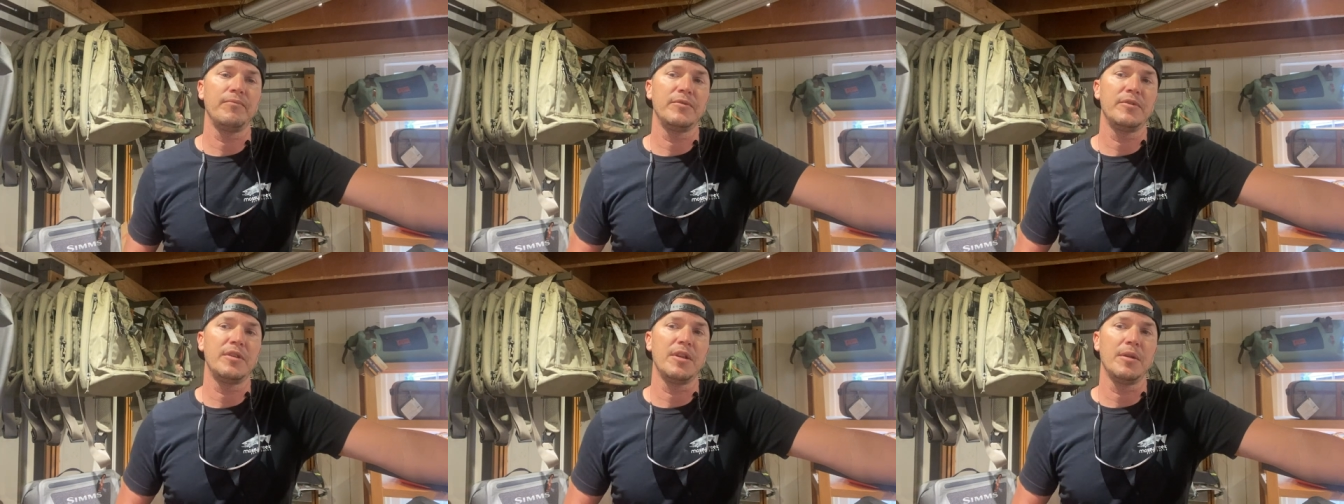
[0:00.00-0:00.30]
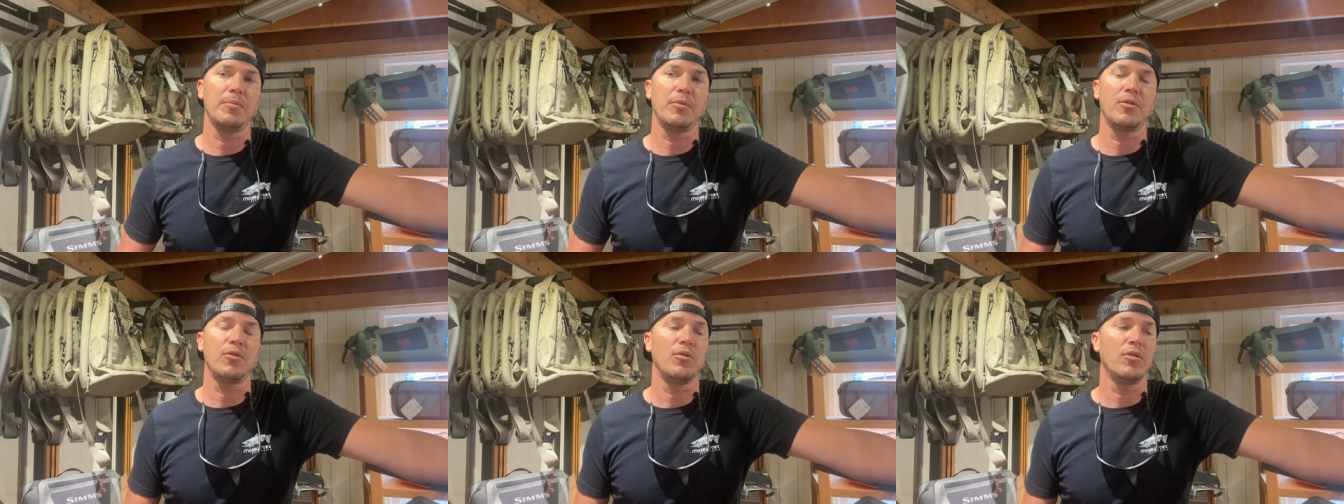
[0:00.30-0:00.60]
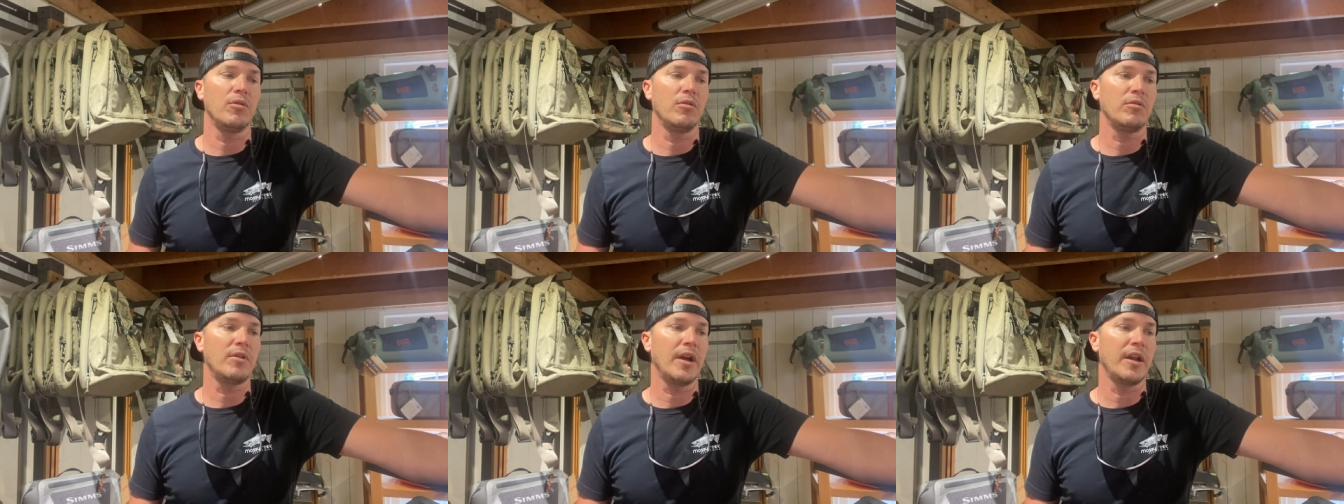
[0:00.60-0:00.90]

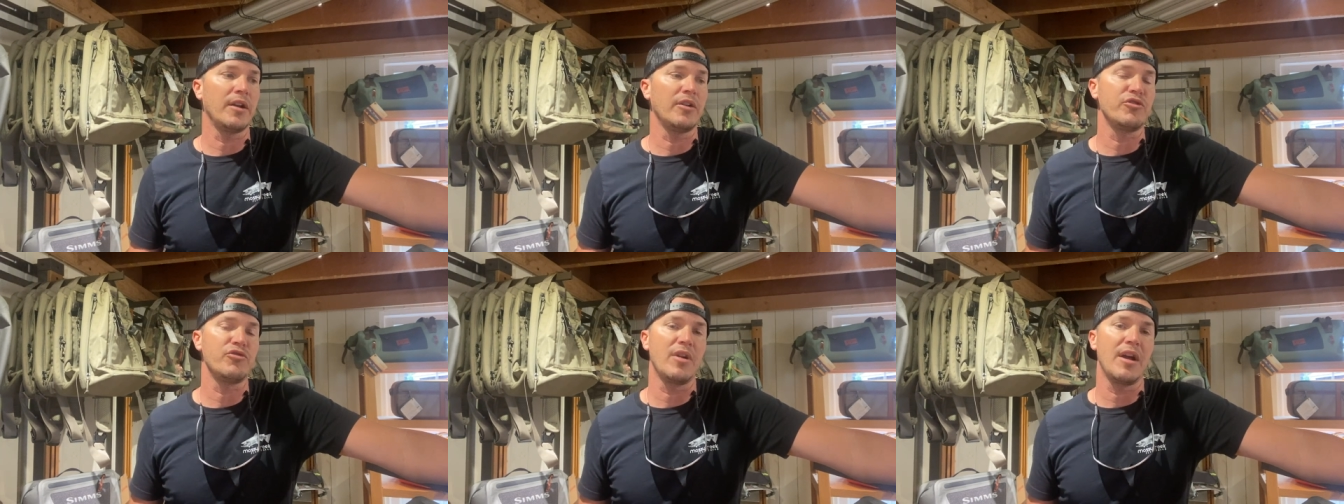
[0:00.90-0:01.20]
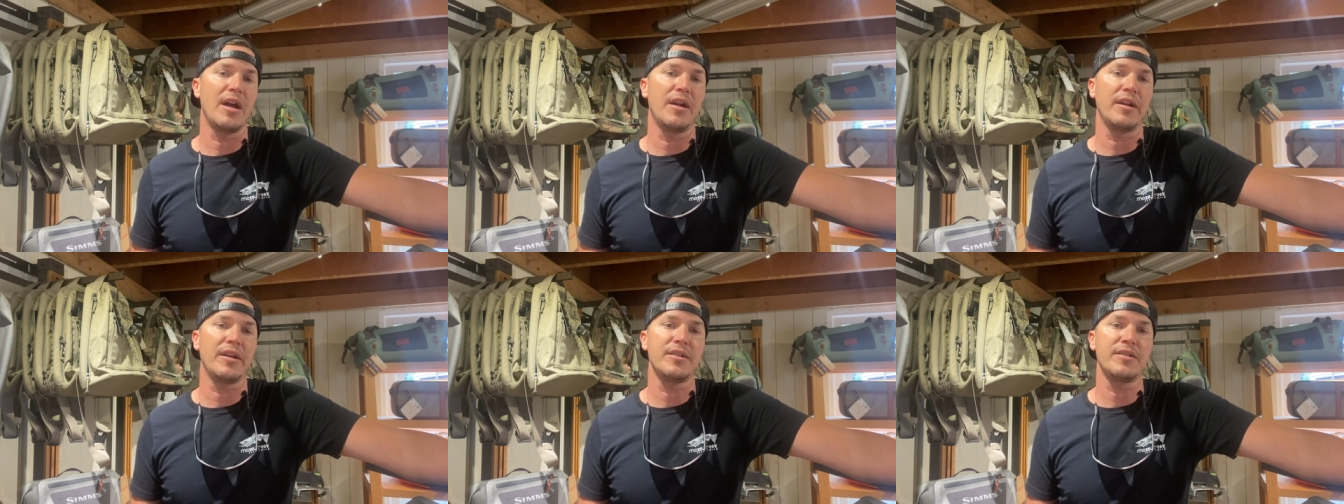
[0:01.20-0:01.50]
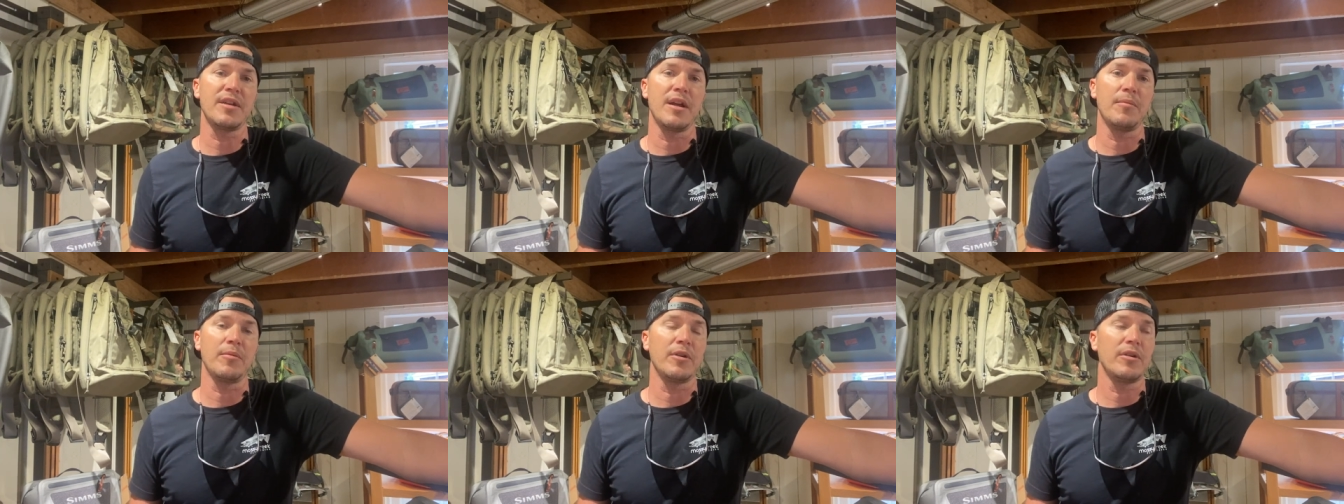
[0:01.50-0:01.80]
typical kind of droughty
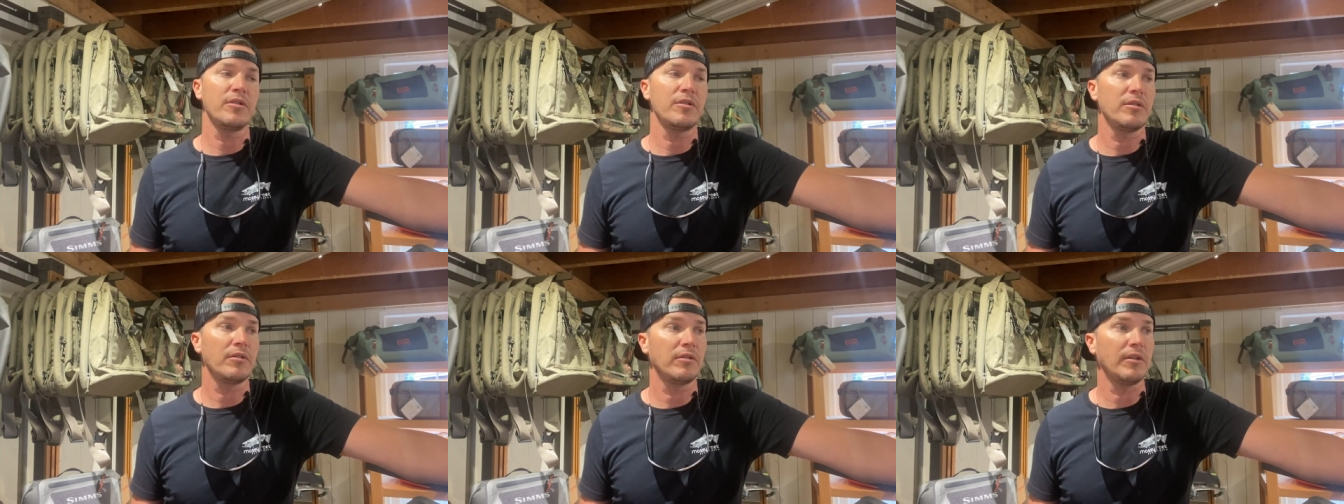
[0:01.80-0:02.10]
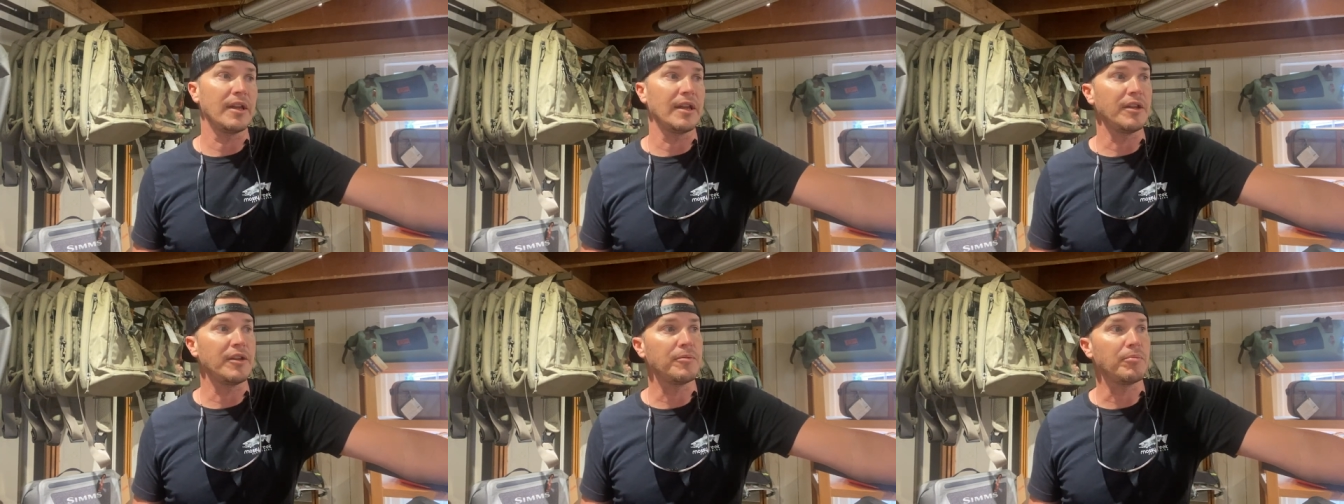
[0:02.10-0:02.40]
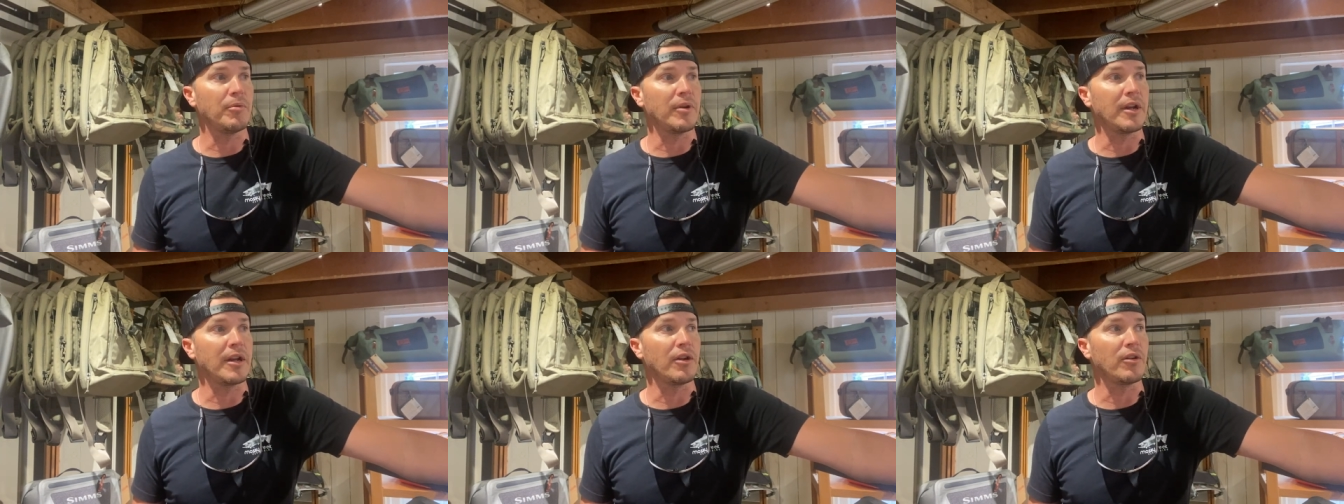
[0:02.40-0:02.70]
summer, late
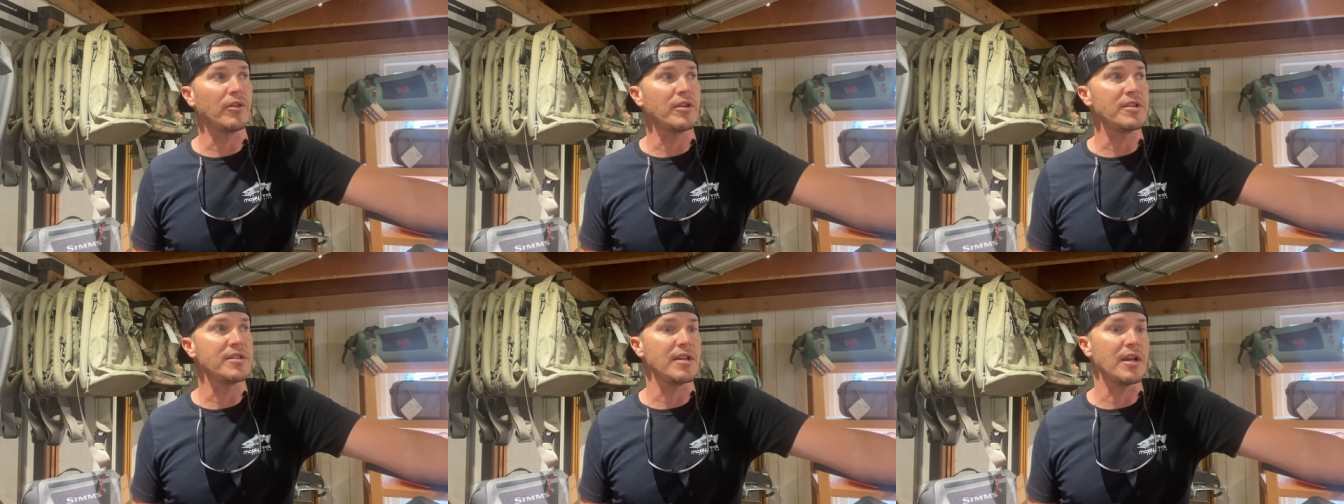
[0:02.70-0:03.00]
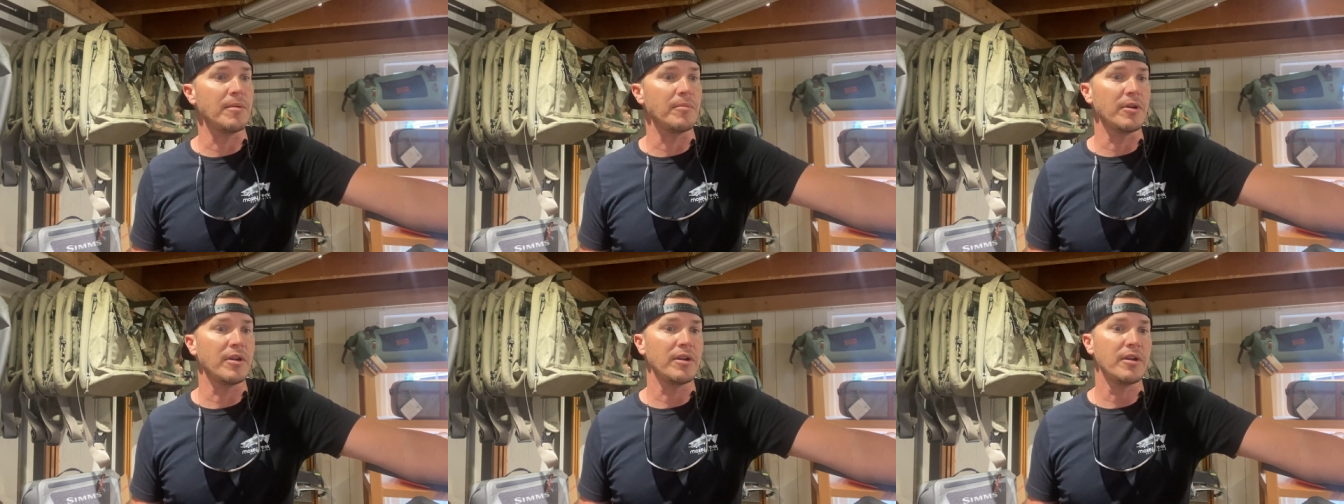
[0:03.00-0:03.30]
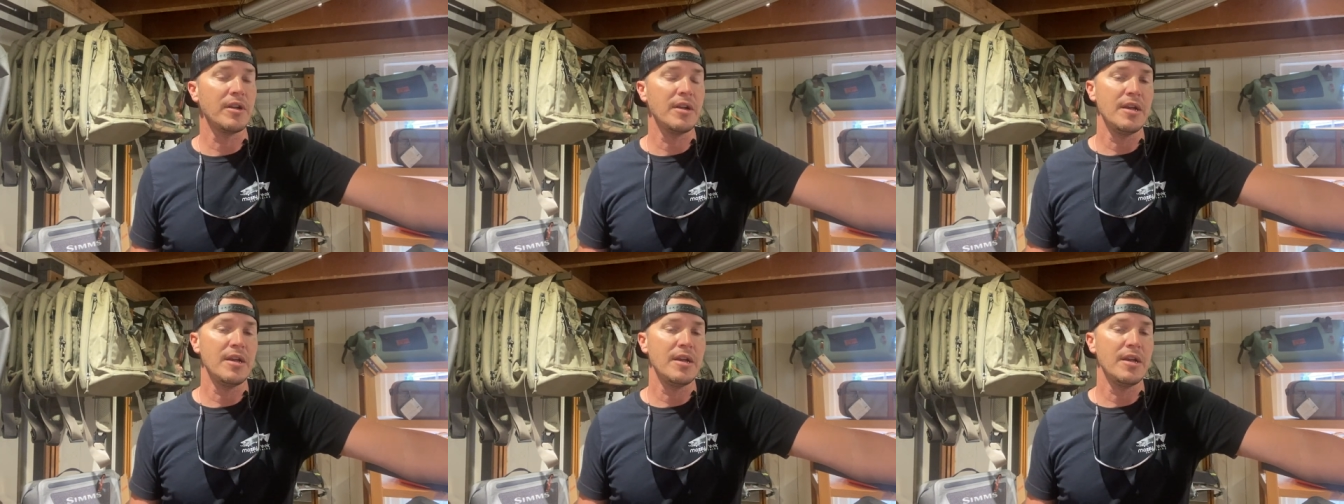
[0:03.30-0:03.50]
spring, early summer.